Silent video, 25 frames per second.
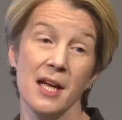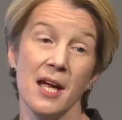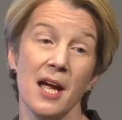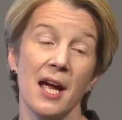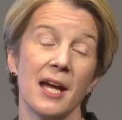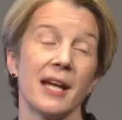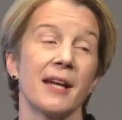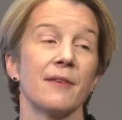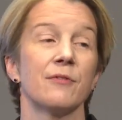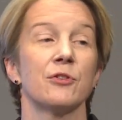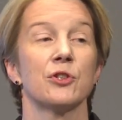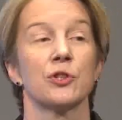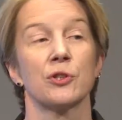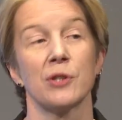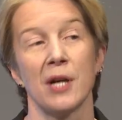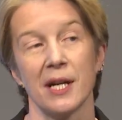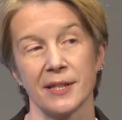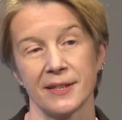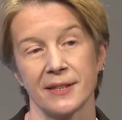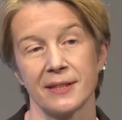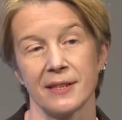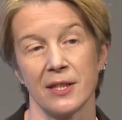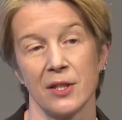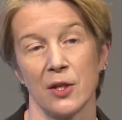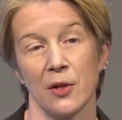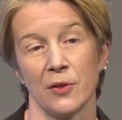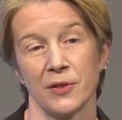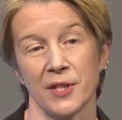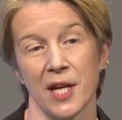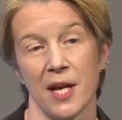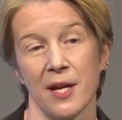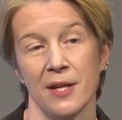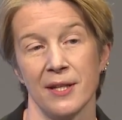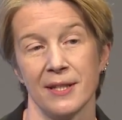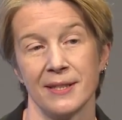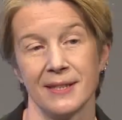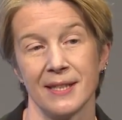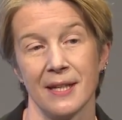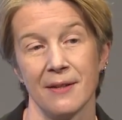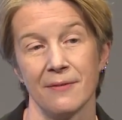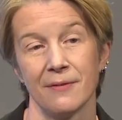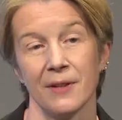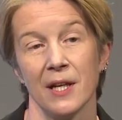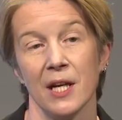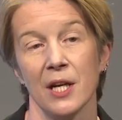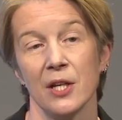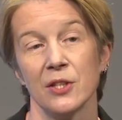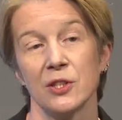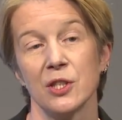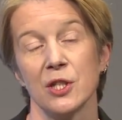and give trusts an alternative
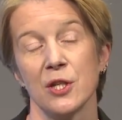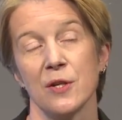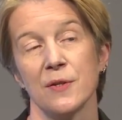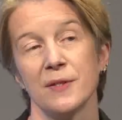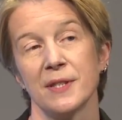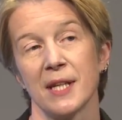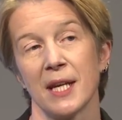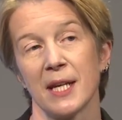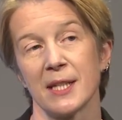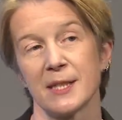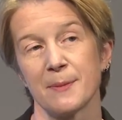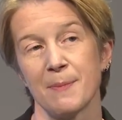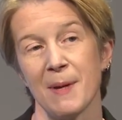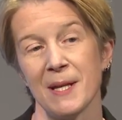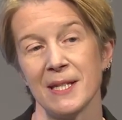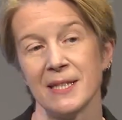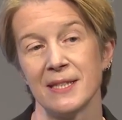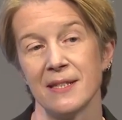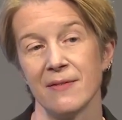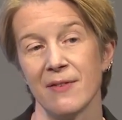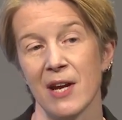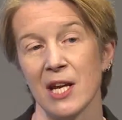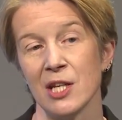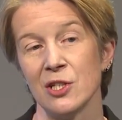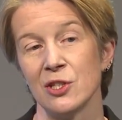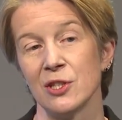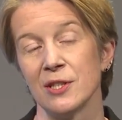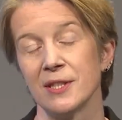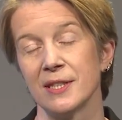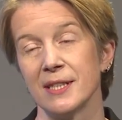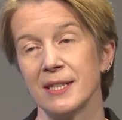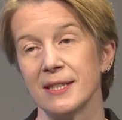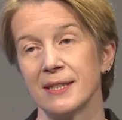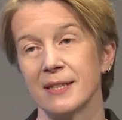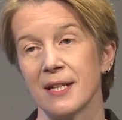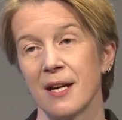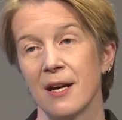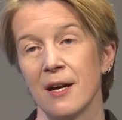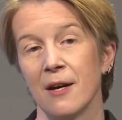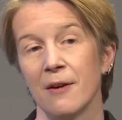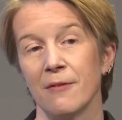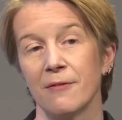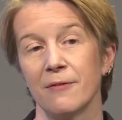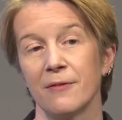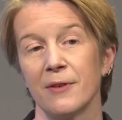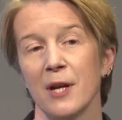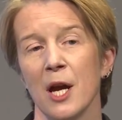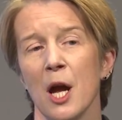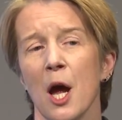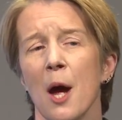to using expensive agency
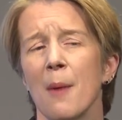staff.